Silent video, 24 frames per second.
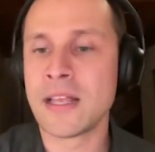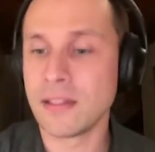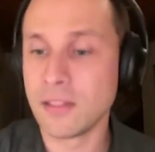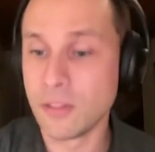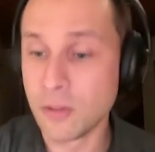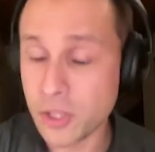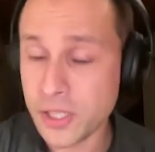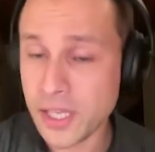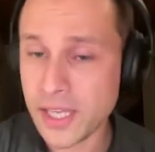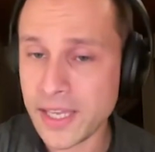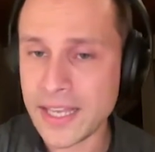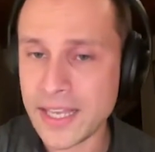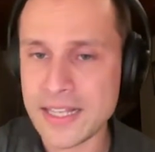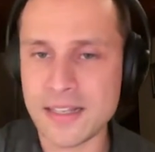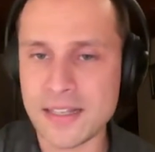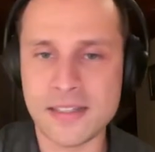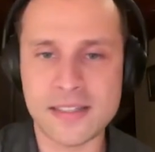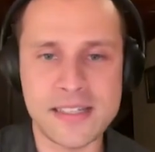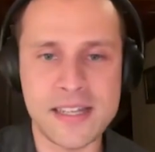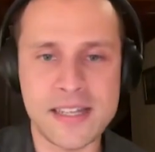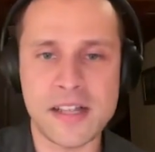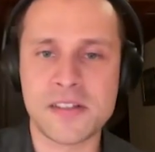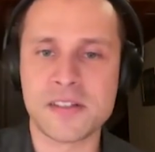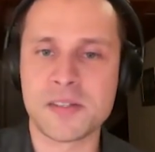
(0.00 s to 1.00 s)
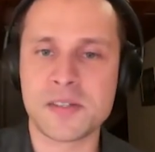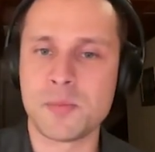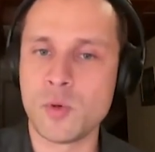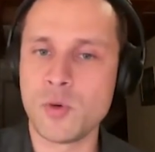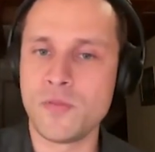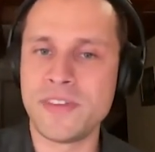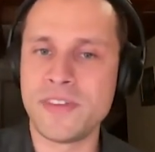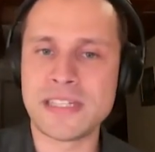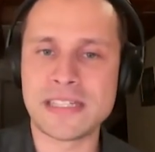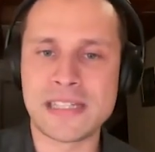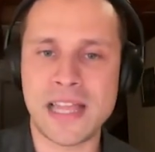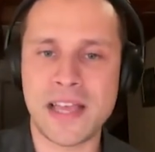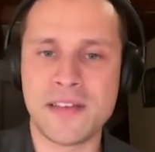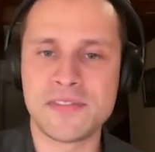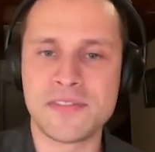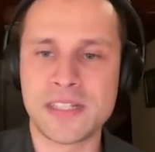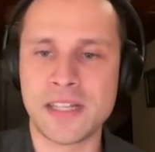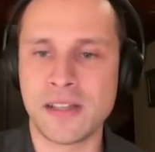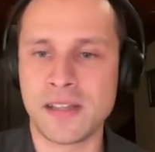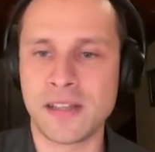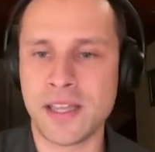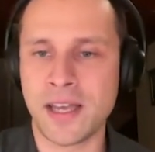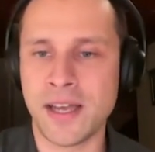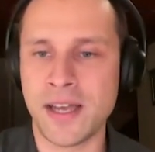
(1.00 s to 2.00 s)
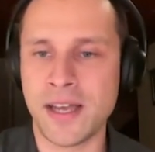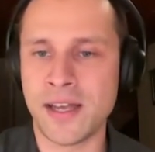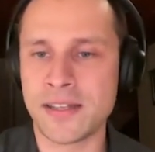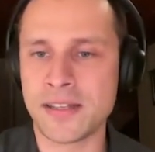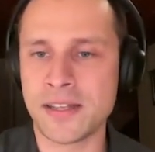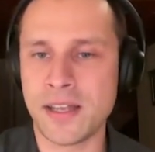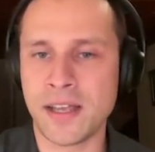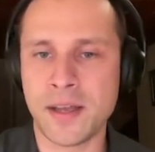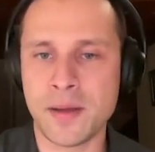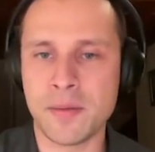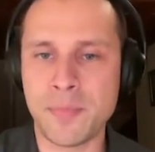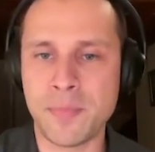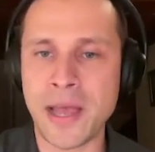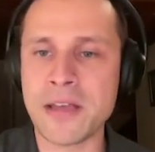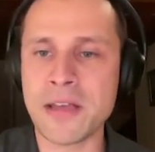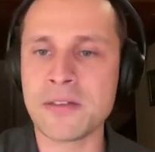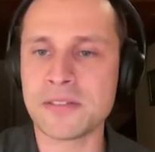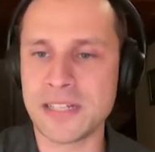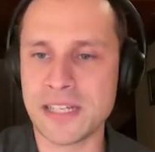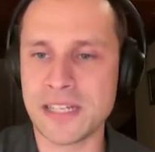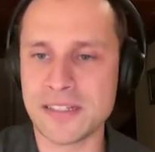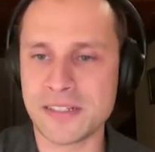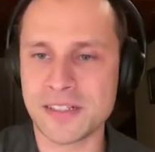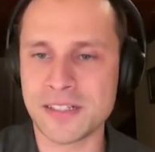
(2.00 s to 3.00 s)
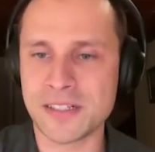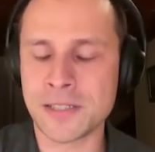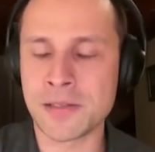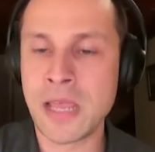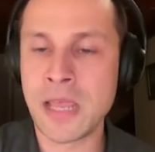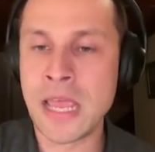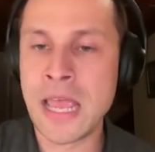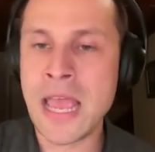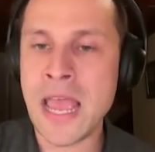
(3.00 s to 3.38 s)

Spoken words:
looking at cells, movies, live cell biosensors.